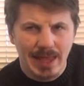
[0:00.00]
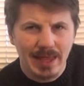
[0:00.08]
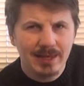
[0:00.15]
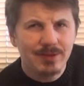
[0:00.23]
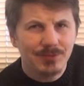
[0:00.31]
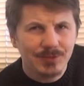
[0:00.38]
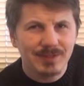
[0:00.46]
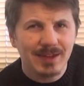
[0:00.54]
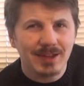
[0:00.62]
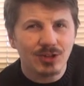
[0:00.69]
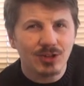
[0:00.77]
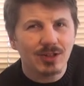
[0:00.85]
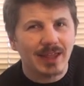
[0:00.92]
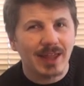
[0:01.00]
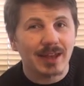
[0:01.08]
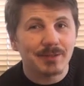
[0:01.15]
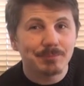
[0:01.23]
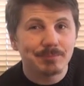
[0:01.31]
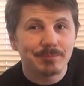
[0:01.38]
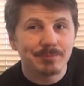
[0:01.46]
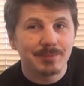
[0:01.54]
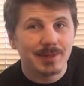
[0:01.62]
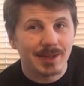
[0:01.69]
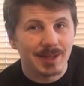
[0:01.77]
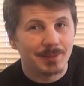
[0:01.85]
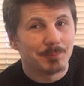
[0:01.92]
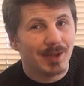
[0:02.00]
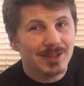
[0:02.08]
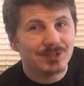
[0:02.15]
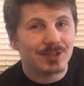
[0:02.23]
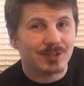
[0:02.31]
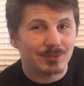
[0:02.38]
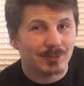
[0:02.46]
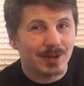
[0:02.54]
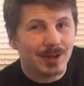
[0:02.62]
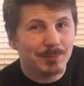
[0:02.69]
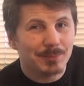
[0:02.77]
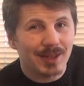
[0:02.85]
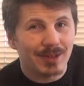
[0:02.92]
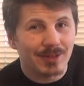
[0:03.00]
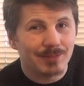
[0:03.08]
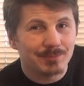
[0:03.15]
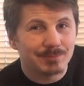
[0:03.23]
And if you take a look at it, it might just ring a bell.